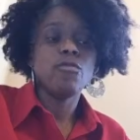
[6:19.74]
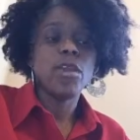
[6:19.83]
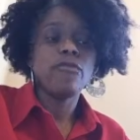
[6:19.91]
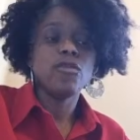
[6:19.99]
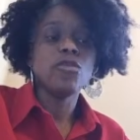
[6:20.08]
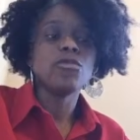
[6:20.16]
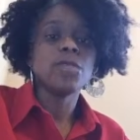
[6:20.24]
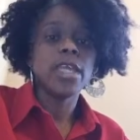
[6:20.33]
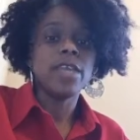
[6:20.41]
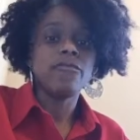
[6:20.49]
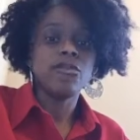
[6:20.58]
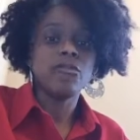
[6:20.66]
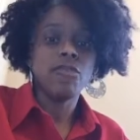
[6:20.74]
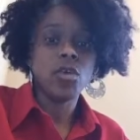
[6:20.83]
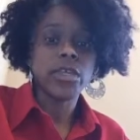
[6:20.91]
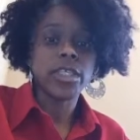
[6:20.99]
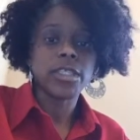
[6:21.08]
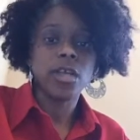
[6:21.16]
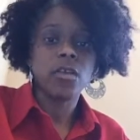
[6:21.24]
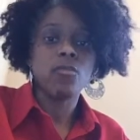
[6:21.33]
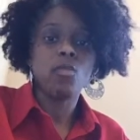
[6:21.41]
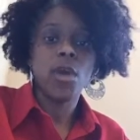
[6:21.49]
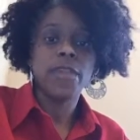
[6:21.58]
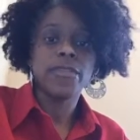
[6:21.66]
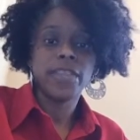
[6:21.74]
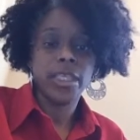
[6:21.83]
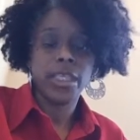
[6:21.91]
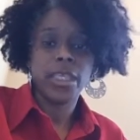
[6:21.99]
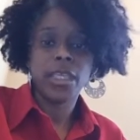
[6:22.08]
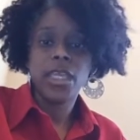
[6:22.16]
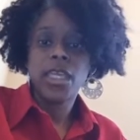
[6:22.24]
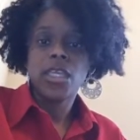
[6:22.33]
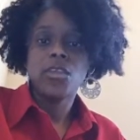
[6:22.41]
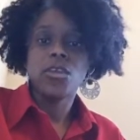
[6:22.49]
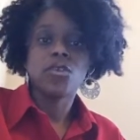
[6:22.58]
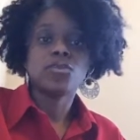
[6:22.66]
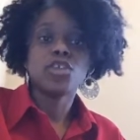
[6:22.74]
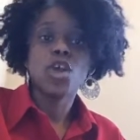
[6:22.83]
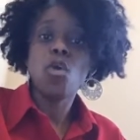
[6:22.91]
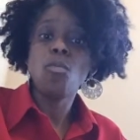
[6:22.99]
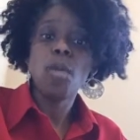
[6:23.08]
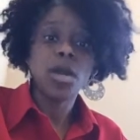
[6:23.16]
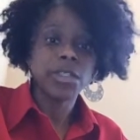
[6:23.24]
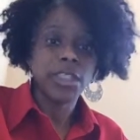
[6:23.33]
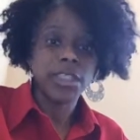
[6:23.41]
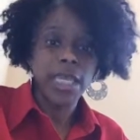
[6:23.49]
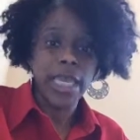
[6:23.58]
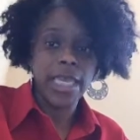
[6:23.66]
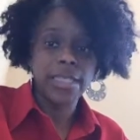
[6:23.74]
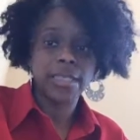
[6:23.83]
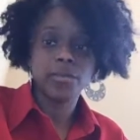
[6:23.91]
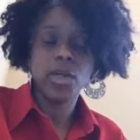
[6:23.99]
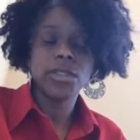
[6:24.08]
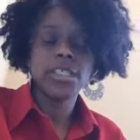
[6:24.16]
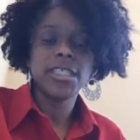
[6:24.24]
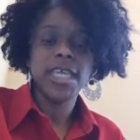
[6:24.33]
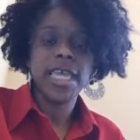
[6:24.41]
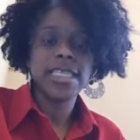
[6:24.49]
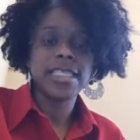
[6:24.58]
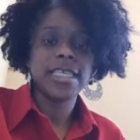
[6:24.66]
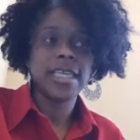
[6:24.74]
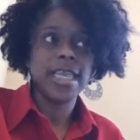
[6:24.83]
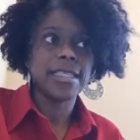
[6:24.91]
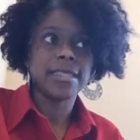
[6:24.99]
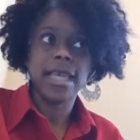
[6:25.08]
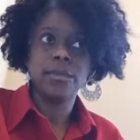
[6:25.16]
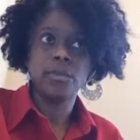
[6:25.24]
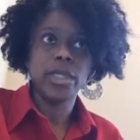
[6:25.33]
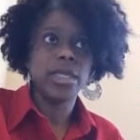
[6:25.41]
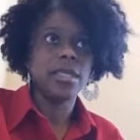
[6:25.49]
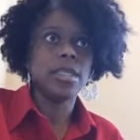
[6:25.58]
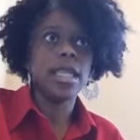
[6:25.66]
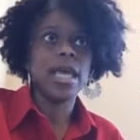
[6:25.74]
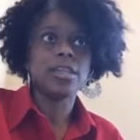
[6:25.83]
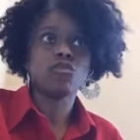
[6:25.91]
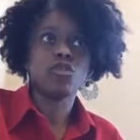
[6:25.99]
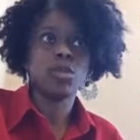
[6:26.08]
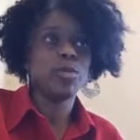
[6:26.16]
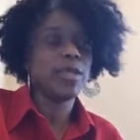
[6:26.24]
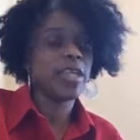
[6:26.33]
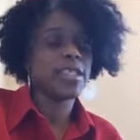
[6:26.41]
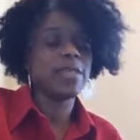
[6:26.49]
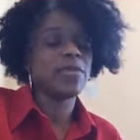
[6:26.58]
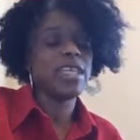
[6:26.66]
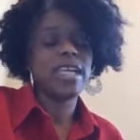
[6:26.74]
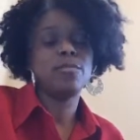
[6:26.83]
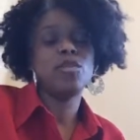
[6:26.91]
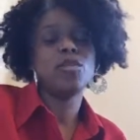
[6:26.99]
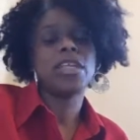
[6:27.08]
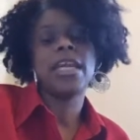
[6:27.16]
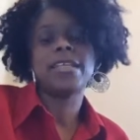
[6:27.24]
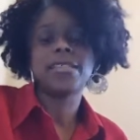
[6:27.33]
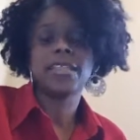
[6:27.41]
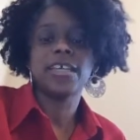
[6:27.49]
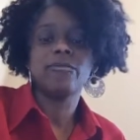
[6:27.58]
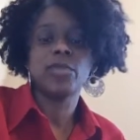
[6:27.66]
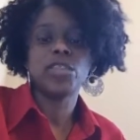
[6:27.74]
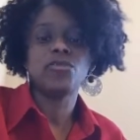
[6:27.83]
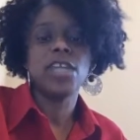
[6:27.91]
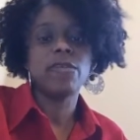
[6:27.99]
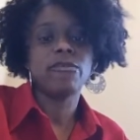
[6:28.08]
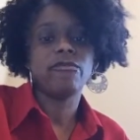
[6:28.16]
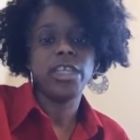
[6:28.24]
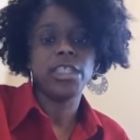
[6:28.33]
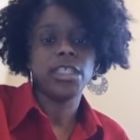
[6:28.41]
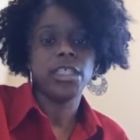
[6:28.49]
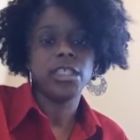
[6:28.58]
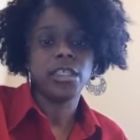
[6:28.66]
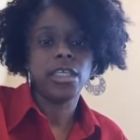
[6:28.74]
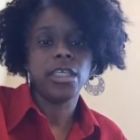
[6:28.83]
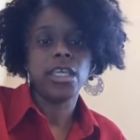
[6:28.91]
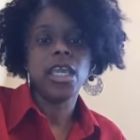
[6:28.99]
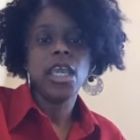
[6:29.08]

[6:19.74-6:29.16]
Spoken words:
if you focus on one thing. Don't multitask. Multitasking has gotten me in a lot of trouble because I think I'm doing a lot of stuff, but you never finish anything.